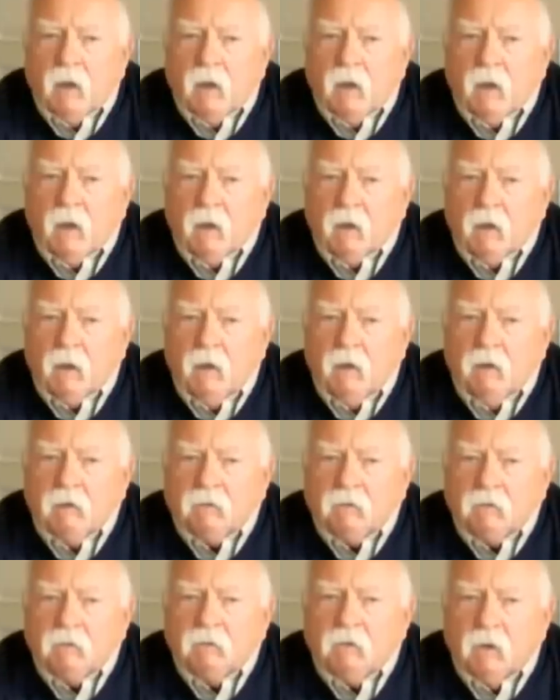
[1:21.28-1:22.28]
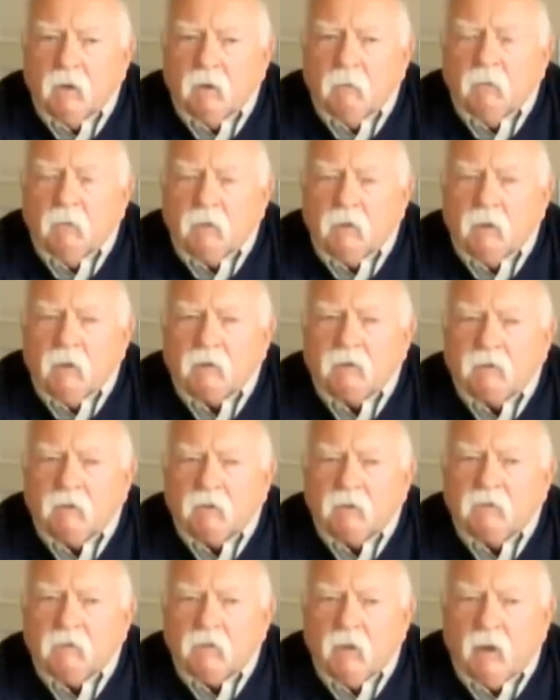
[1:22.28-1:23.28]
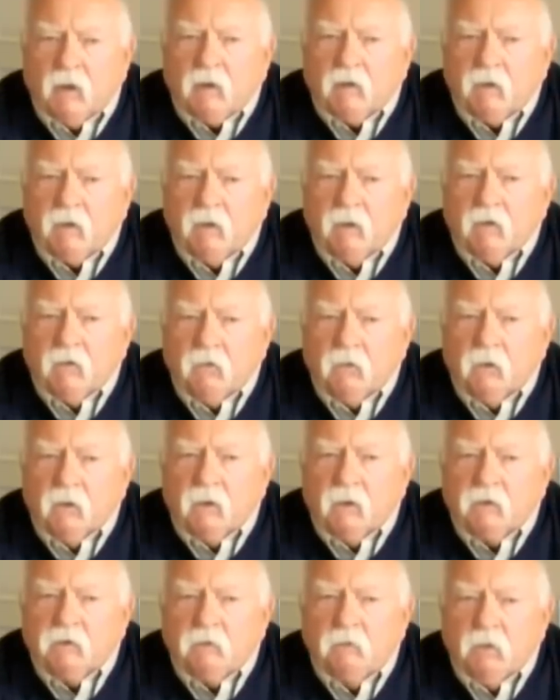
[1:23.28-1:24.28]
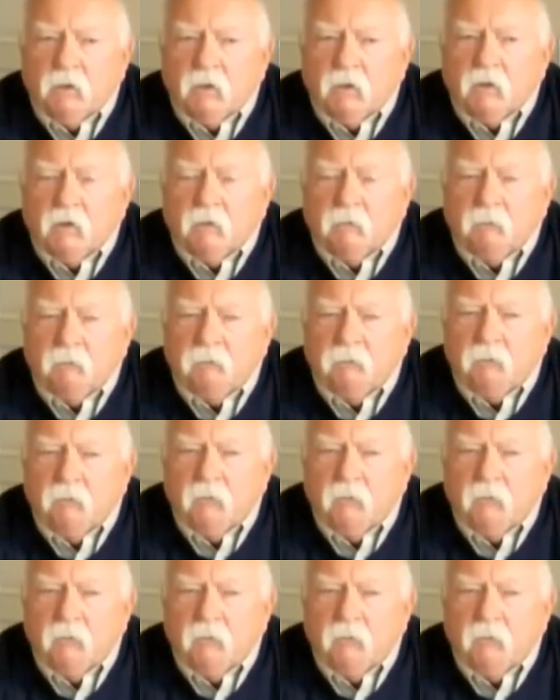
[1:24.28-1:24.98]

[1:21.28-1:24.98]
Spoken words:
And ladies and gentlemen, that's exactly the way it's been.